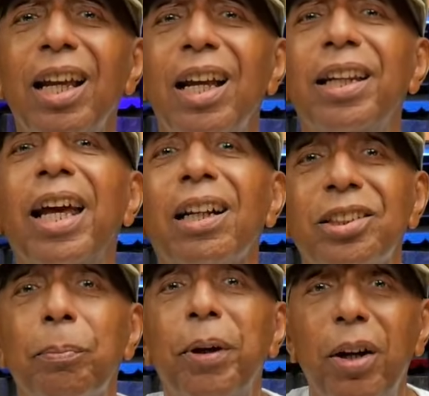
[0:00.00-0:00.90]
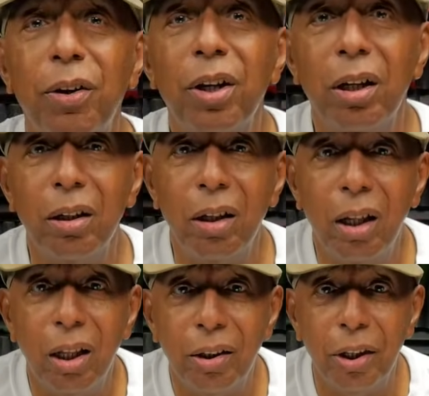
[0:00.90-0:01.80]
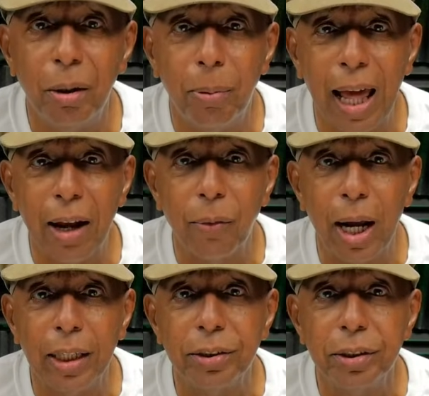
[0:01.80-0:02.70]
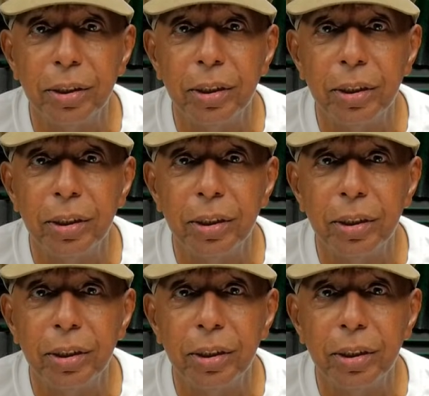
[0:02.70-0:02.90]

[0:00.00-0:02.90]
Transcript: they are superior to the black race.